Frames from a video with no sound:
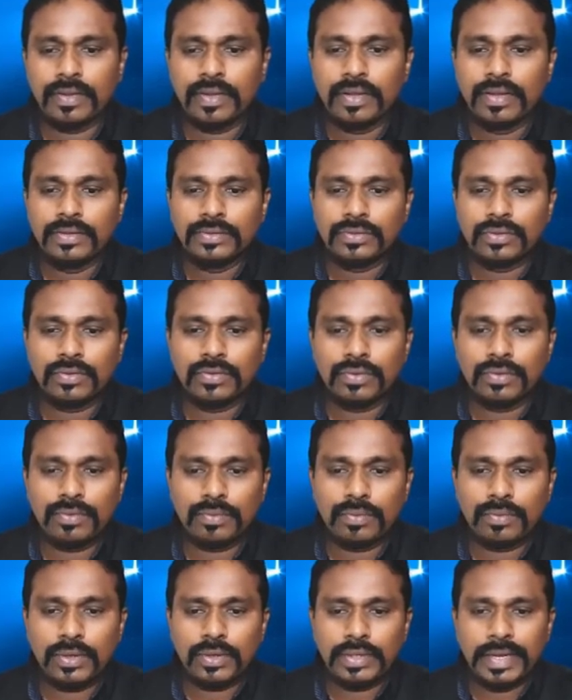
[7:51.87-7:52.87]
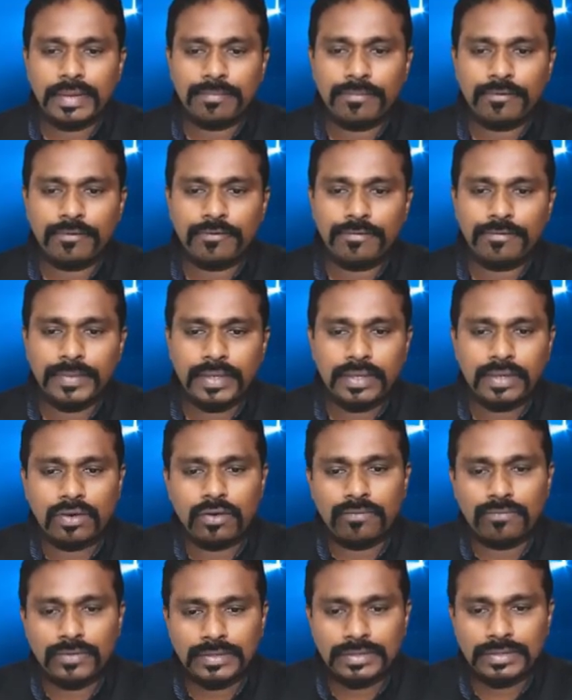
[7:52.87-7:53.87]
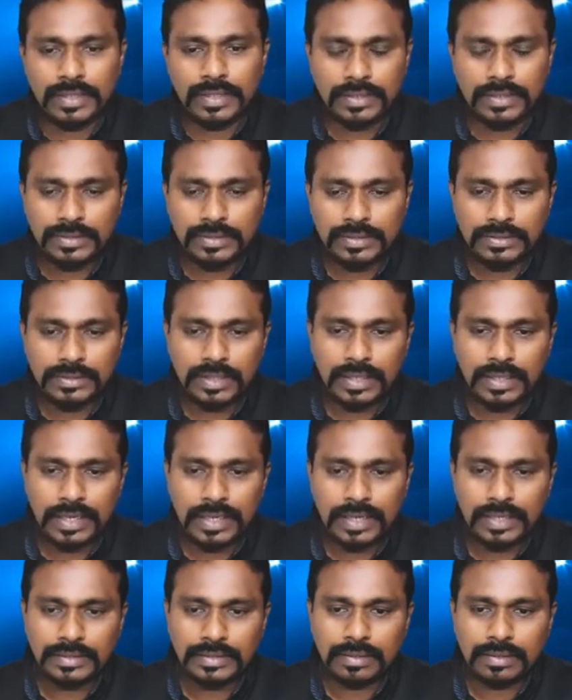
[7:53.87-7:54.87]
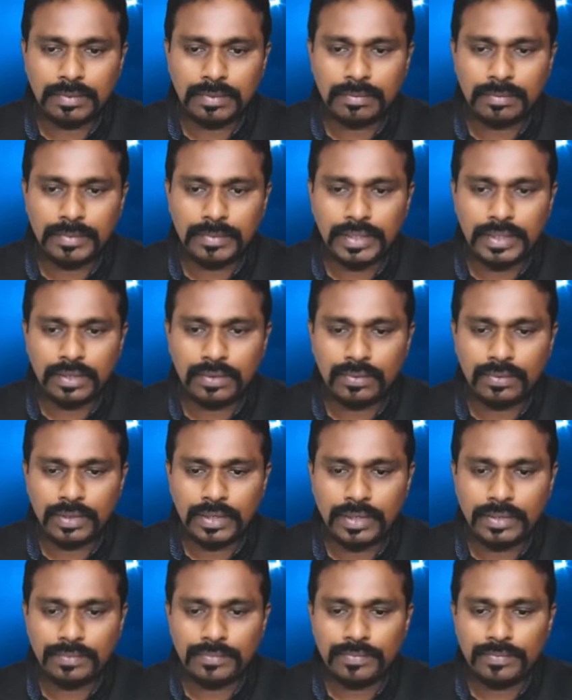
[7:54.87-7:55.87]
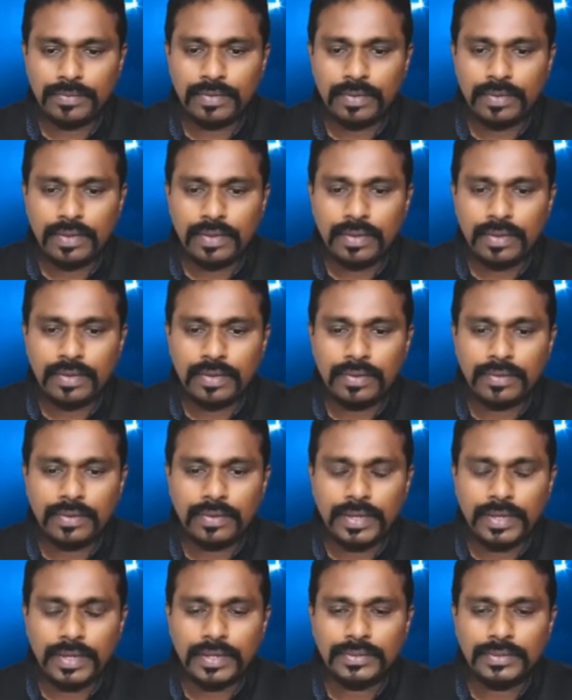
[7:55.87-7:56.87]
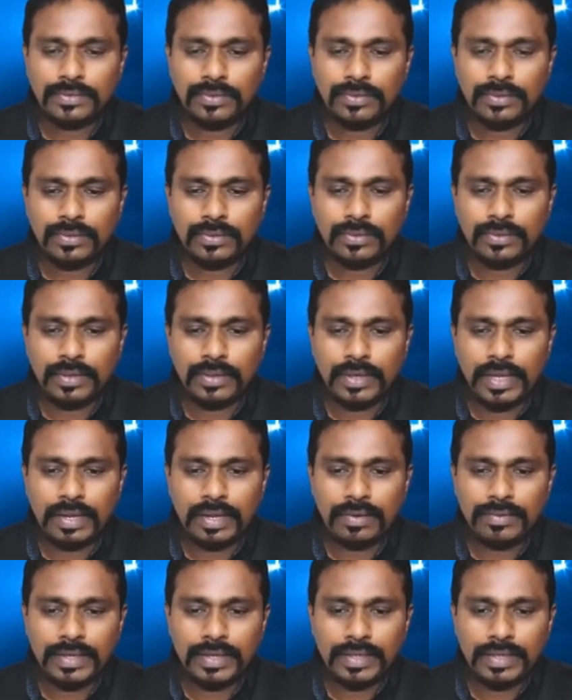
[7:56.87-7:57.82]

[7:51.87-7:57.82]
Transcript: So what type of media? Obviously, it is a direct thermal media only. Okay, so you don't have any